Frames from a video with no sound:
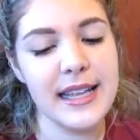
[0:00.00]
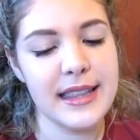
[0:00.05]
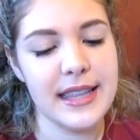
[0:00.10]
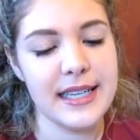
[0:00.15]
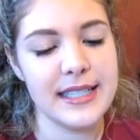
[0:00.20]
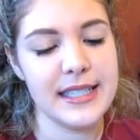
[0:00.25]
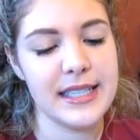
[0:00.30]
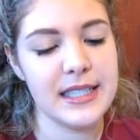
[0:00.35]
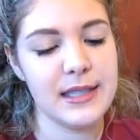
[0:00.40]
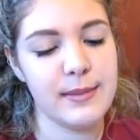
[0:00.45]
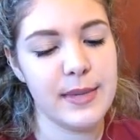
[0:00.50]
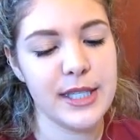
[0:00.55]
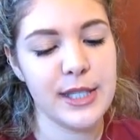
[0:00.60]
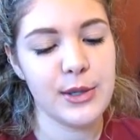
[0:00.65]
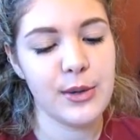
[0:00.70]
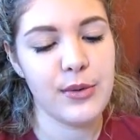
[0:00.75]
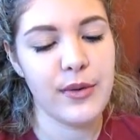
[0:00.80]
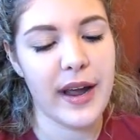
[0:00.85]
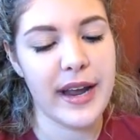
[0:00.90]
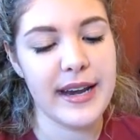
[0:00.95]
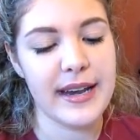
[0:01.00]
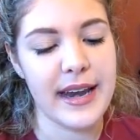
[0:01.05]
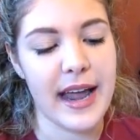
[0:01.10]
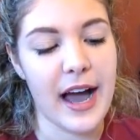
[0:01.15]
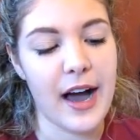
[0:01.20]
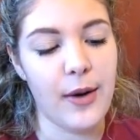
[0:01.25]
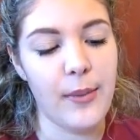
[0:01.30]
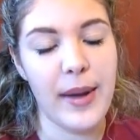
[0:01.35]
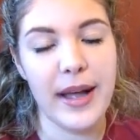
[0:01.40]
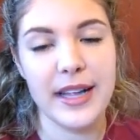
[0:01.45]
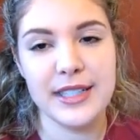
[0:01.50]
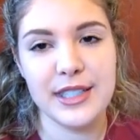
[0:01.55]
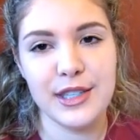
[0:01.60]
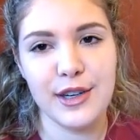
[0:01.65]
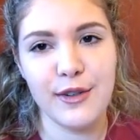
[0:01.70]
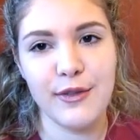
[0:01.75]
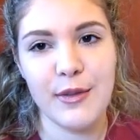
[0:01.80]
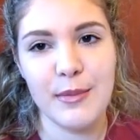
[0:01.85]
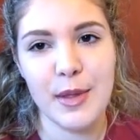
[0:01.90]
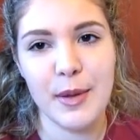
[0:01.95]
This is Mr. Right Now
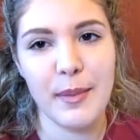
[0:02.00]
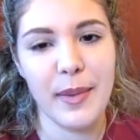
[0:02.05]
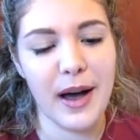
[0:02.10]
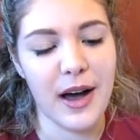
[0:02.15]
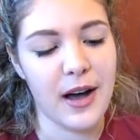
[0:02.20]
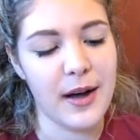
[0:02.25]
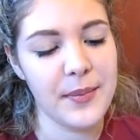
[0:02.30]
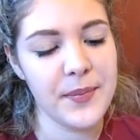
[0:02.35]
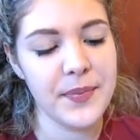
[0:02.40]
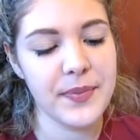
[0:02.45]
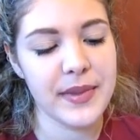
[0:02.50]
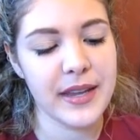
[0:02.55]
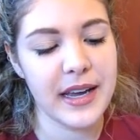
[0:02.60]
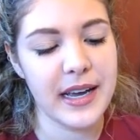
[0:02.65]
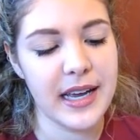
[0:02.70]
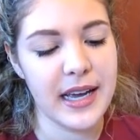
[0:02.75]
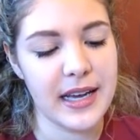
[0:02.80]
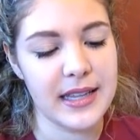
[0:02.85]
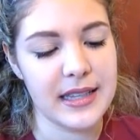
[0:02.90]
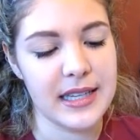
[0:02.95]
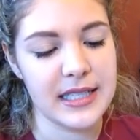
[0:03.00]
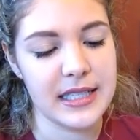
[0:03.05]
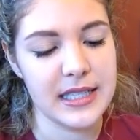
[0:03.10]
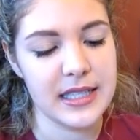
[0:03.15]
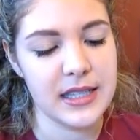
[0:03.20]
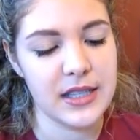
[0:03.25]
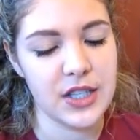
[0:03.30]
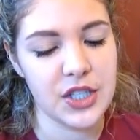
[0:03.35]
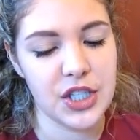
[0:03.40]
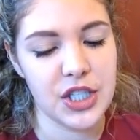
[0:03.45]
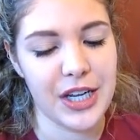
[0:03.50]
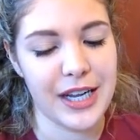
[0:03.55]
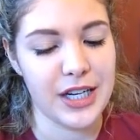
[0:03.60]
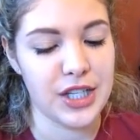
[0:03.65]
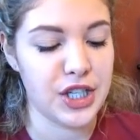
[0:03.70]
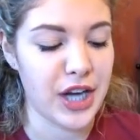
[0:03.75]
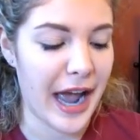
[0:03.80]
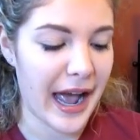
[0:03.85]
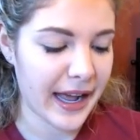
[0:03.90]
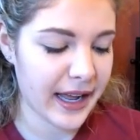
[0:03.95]
pencil from The Balm, and this is in the
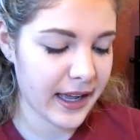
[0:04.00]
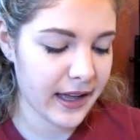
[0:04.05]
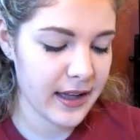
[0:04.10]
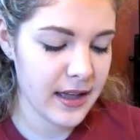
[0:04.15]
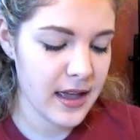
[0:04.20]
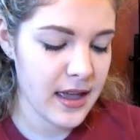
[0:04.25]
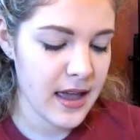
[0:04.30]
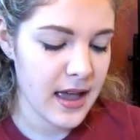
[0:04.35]
shade Jack.